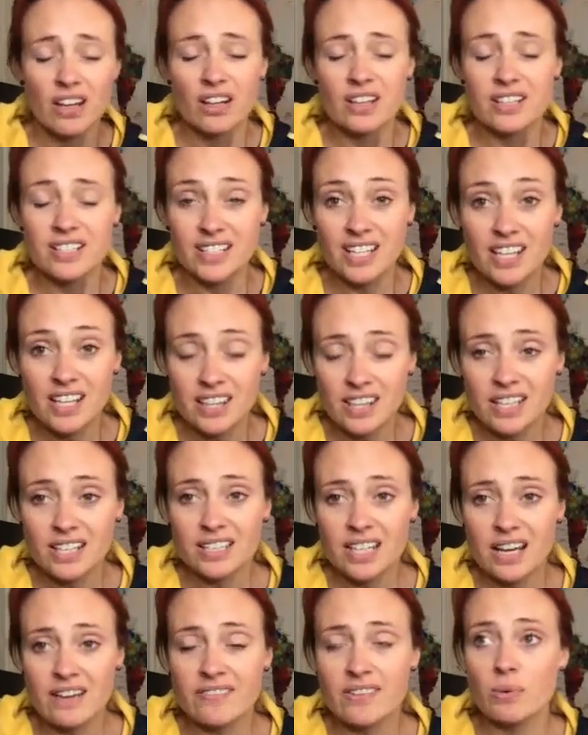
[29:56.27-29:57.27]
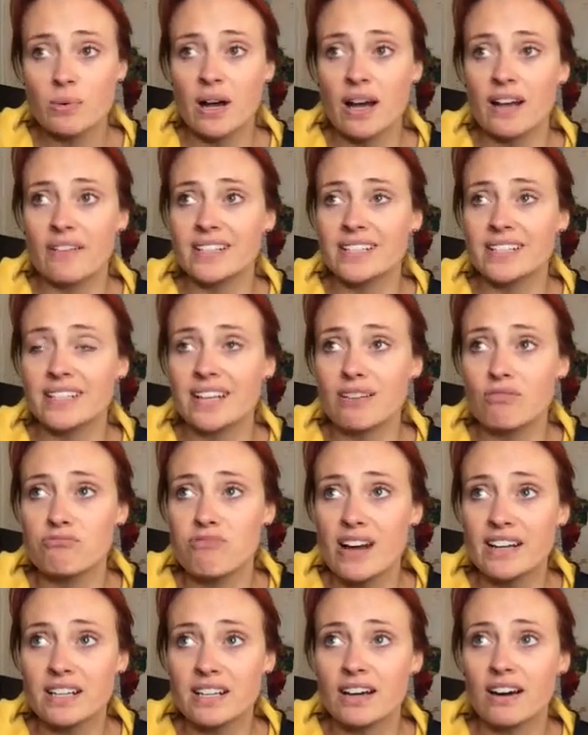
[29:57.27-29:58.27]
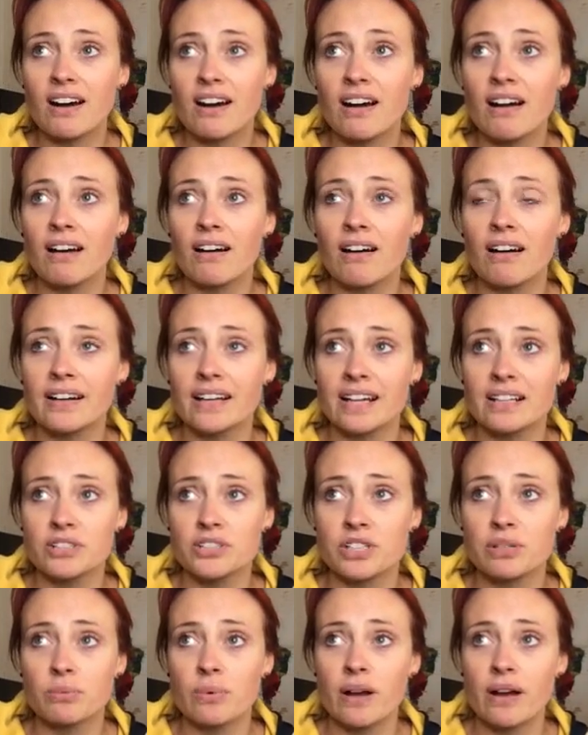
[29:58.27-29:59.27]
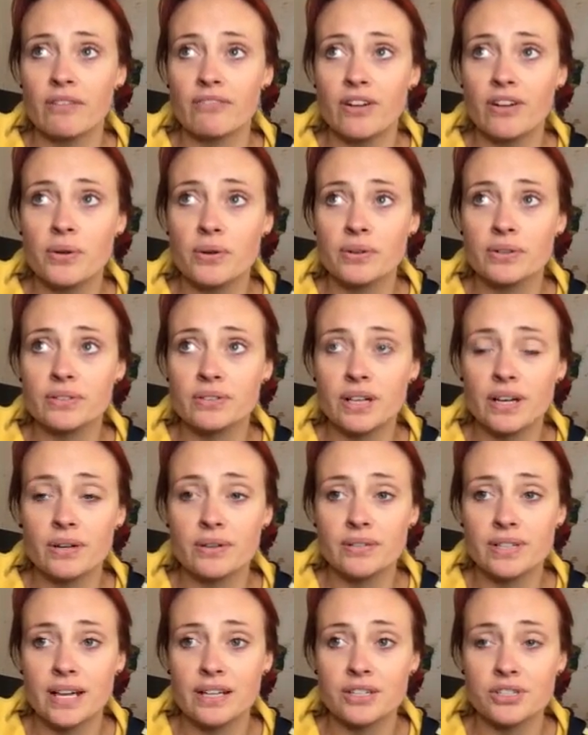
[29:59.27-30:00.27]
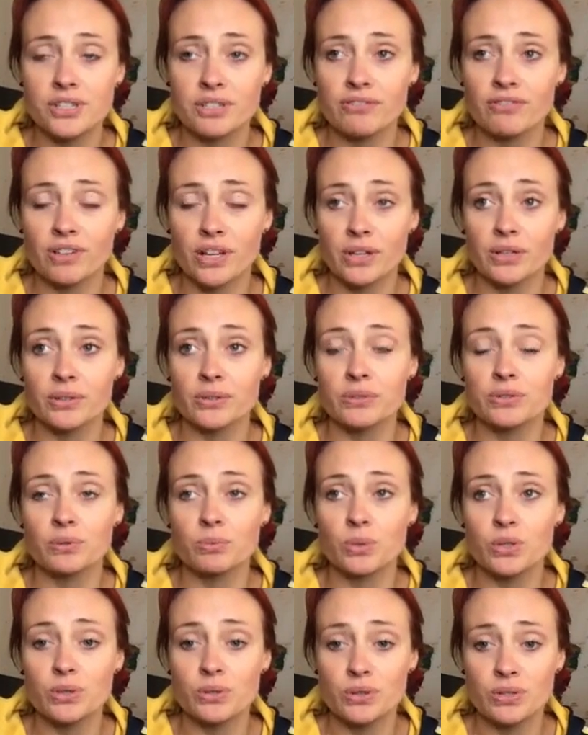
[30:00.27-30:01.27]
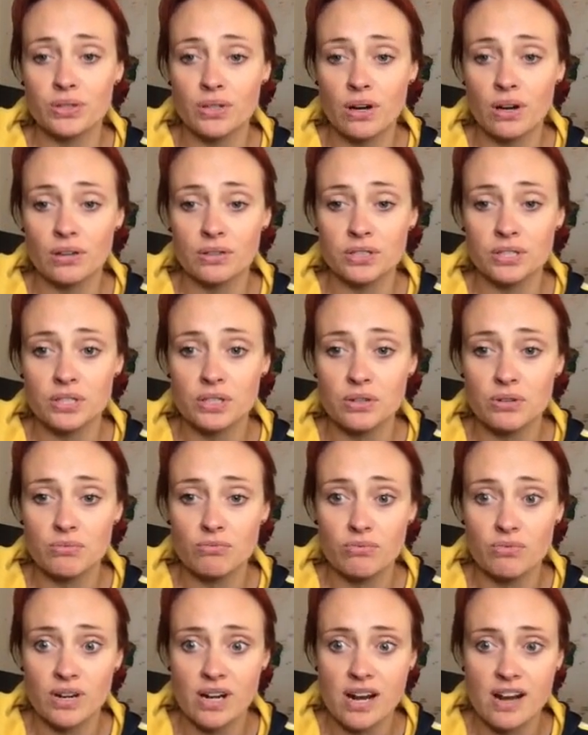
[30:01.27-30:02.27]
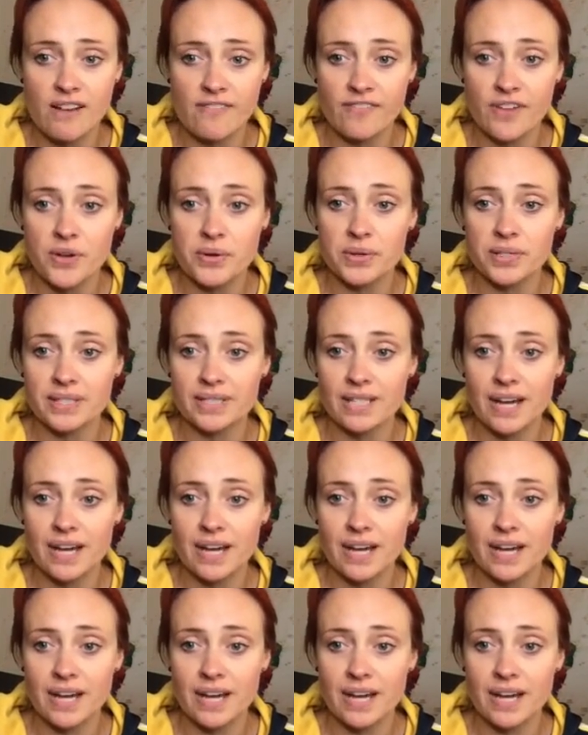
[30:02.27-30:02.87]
things everywhere. It's that red car analogy where focus goes, energy flows. And when you start to really focus